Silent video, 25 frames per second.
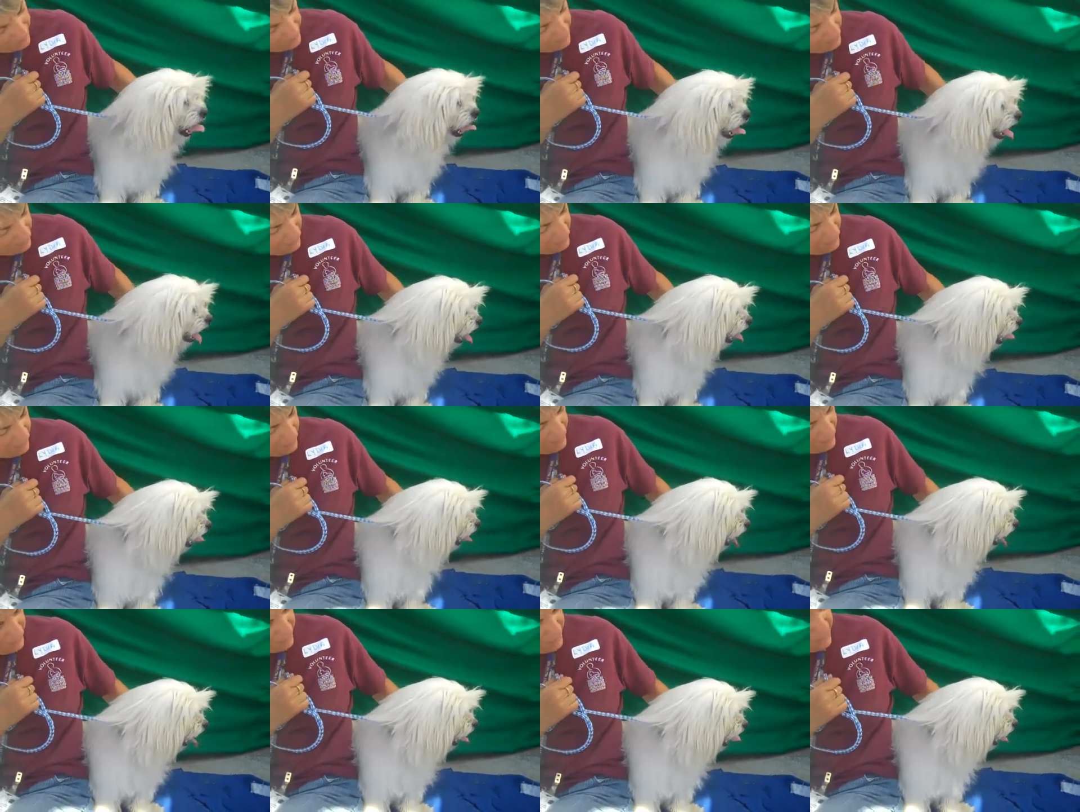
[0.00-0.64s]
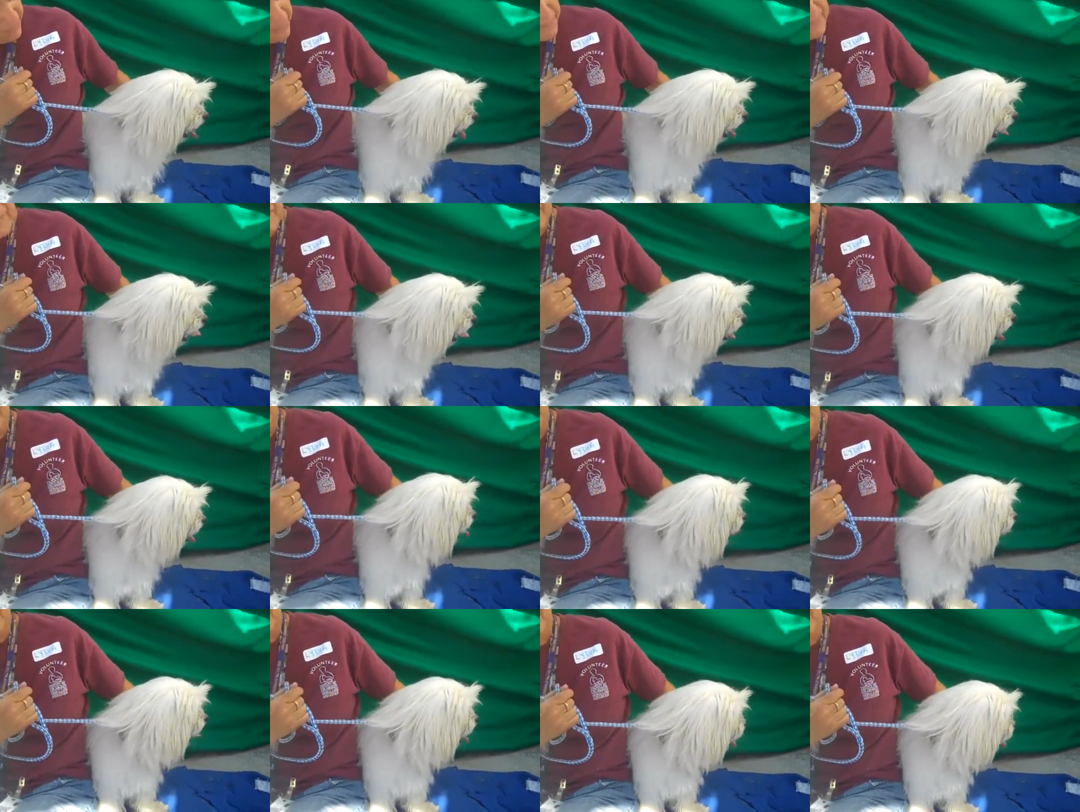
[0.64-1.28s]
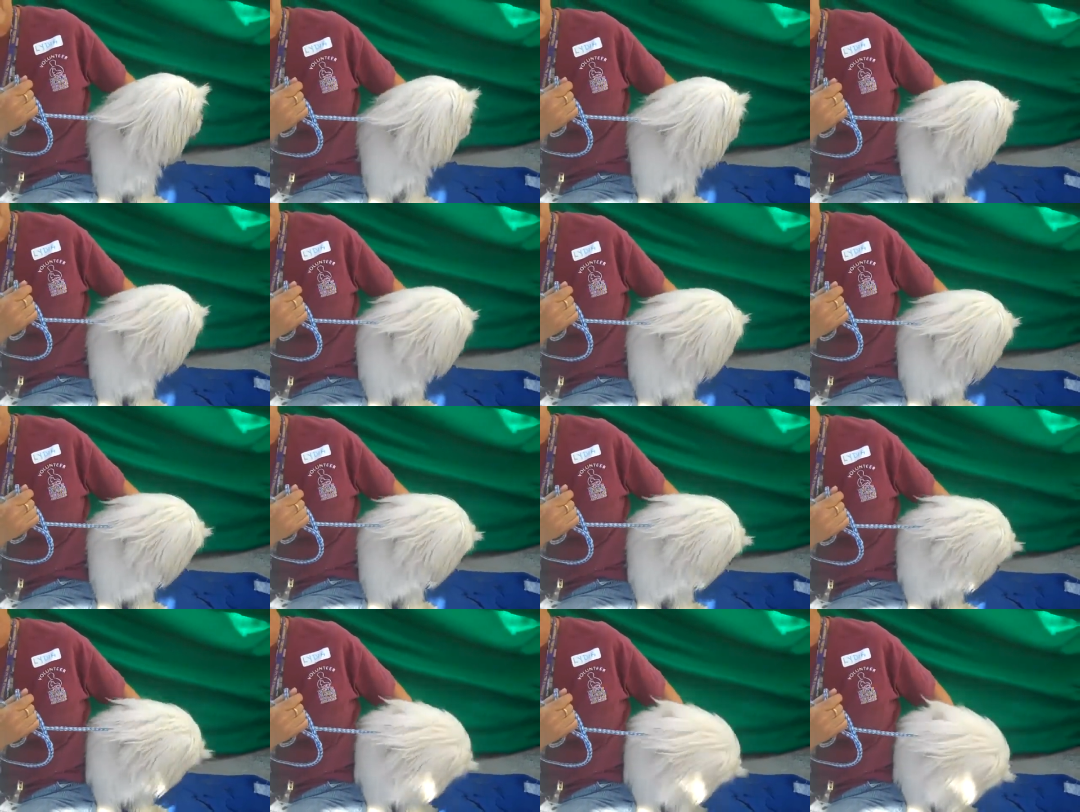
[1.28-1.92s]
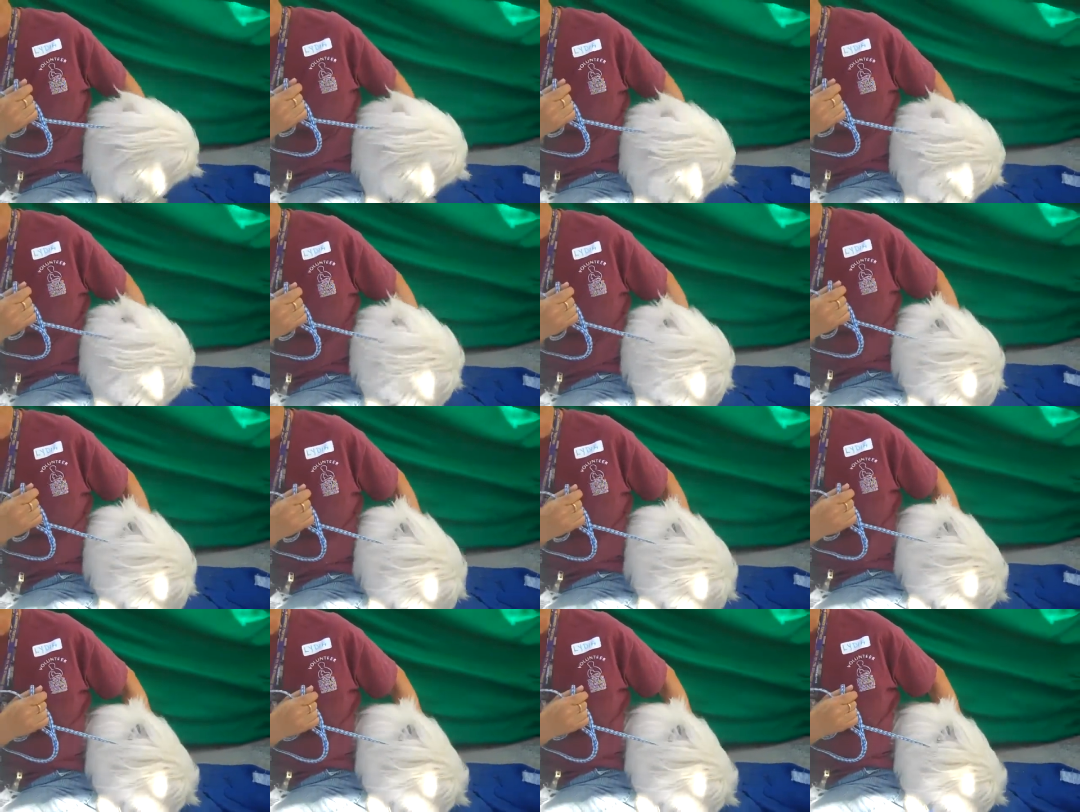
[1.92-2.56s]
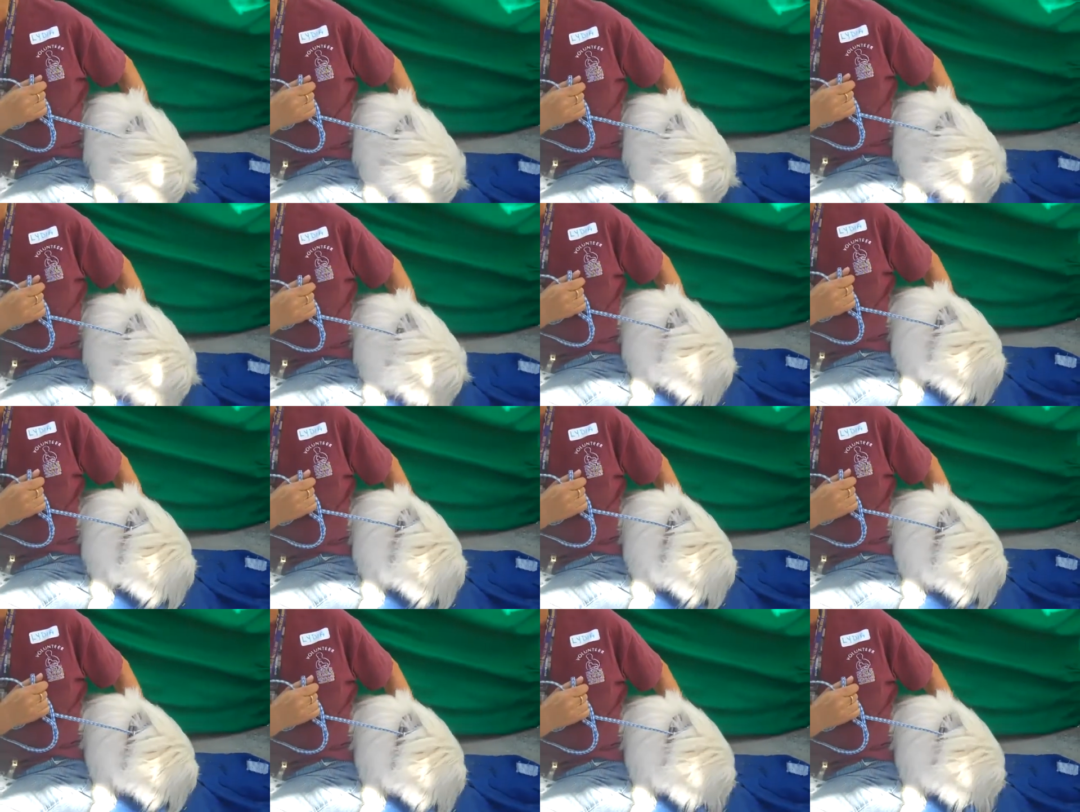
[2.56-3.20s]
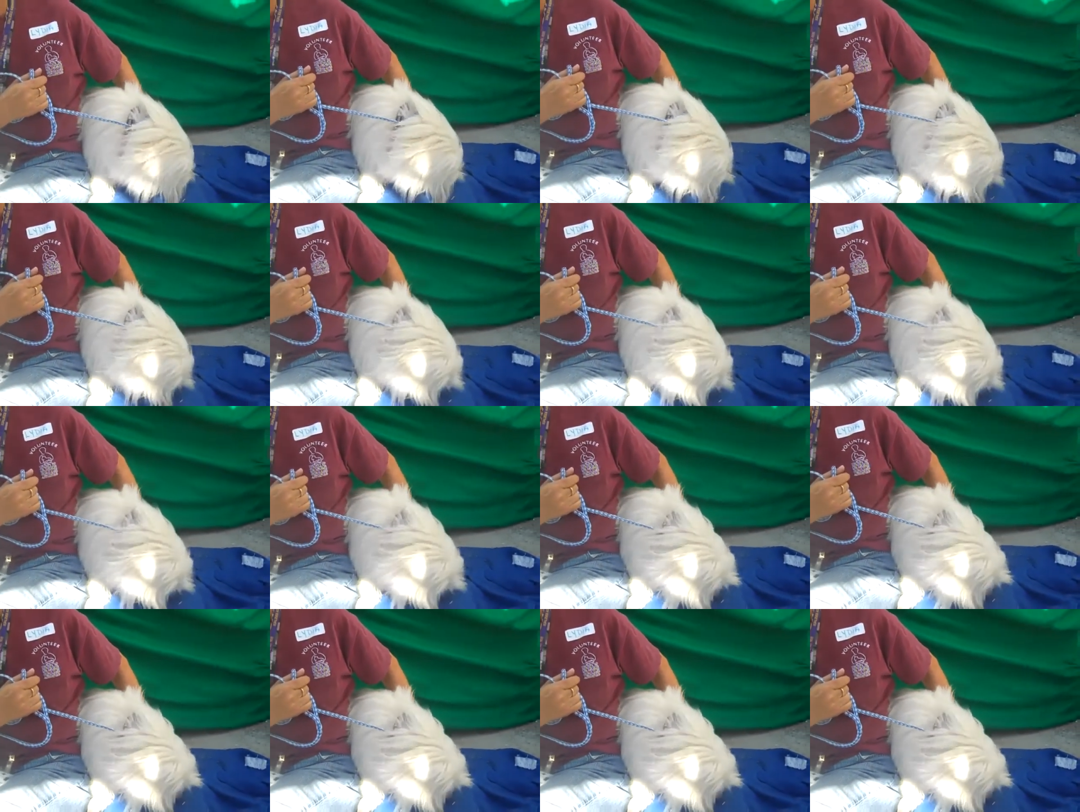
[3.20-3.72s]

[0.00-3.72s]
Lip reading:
Nobody's mouth can be seen.